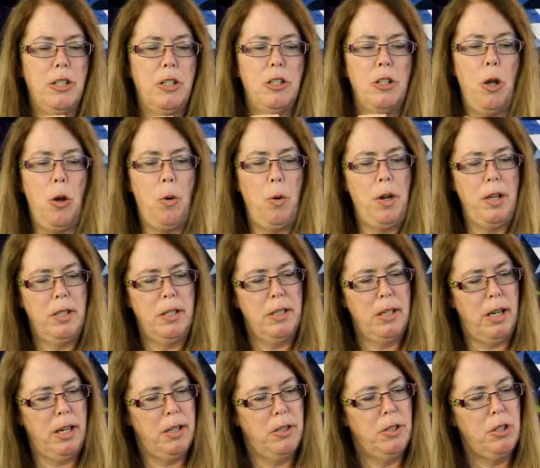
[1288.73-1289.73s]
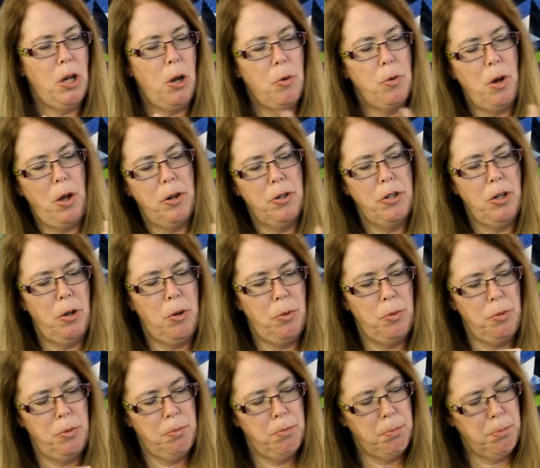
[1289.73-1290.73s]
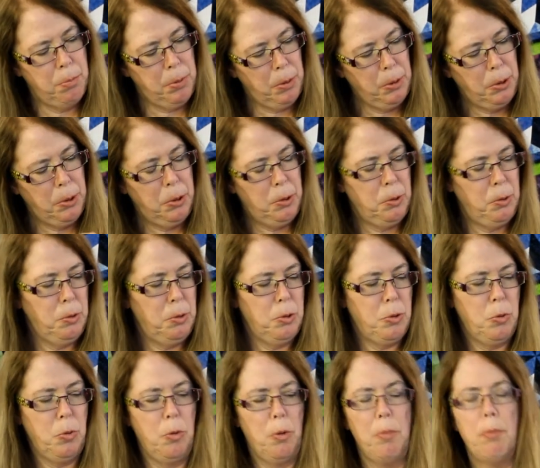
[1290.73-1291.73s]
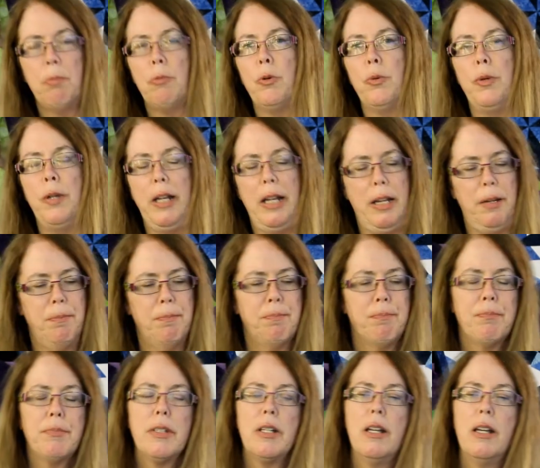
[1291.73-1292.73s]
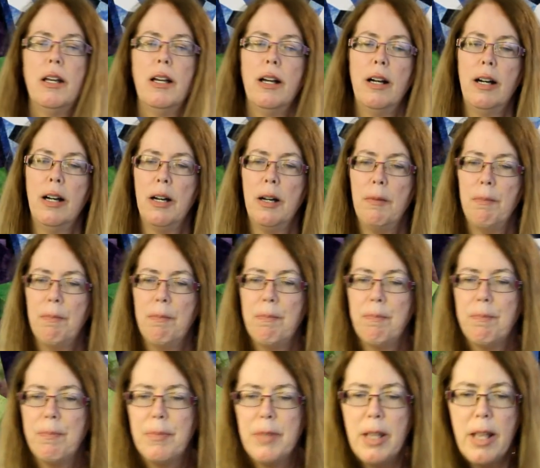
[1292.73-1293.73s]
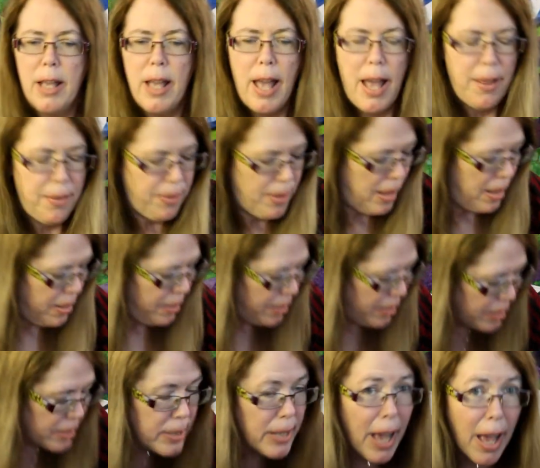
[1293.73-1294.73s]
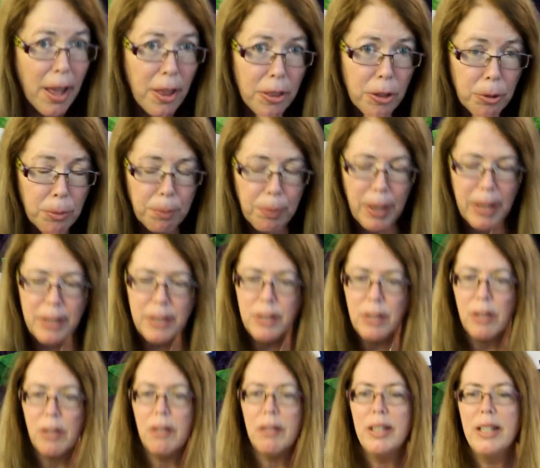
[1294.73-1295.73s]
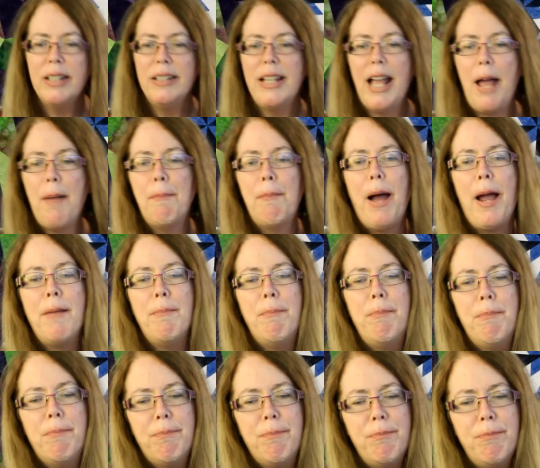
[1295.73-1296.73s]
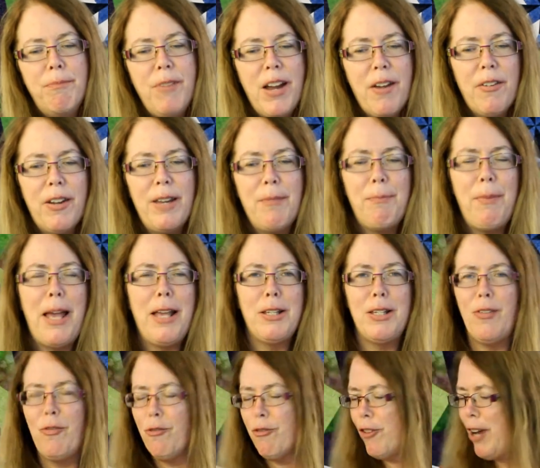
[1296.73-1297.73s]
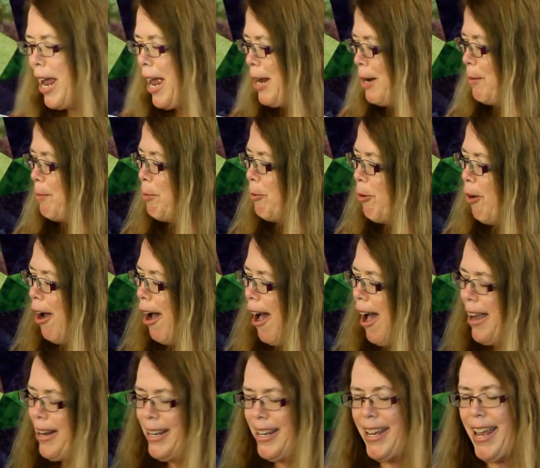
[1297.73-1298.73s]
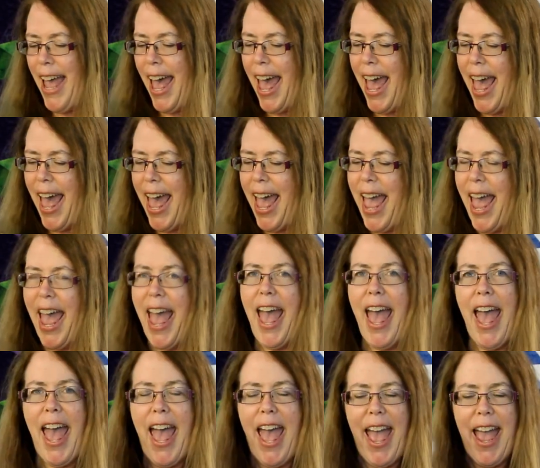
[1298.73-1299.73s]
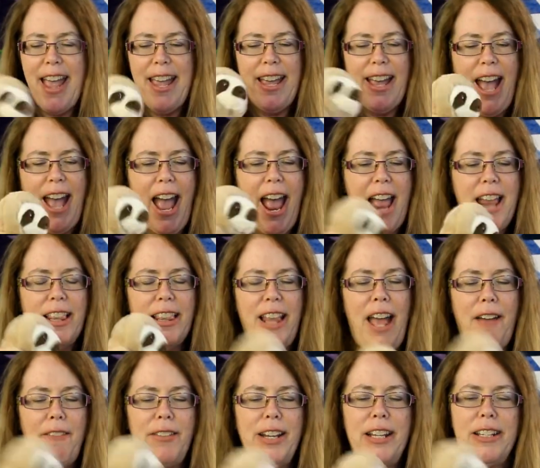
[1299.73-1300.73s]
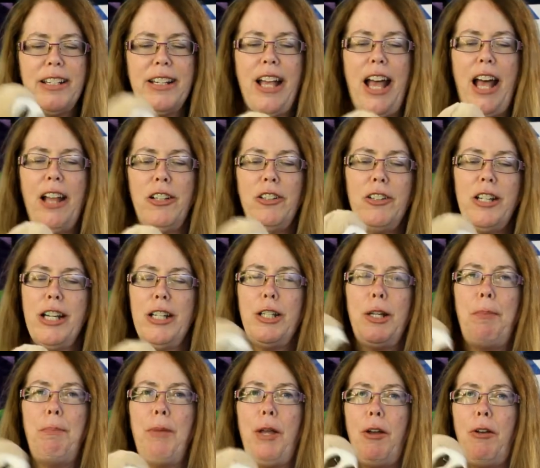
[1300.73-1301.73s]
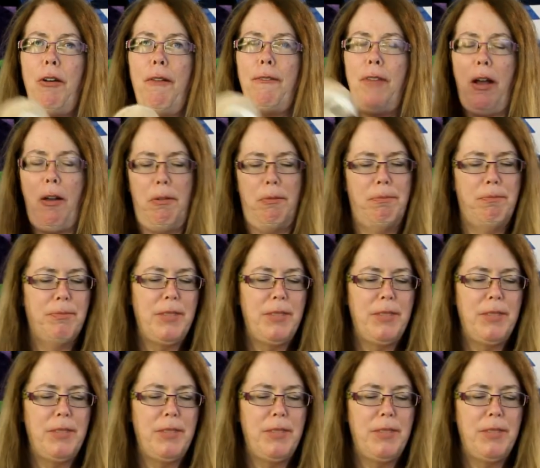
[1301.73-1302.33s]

So it's tone-on-tone blues or green. And then this other bundle that my very best friend brought. Yay! I love this color. This is beautiful.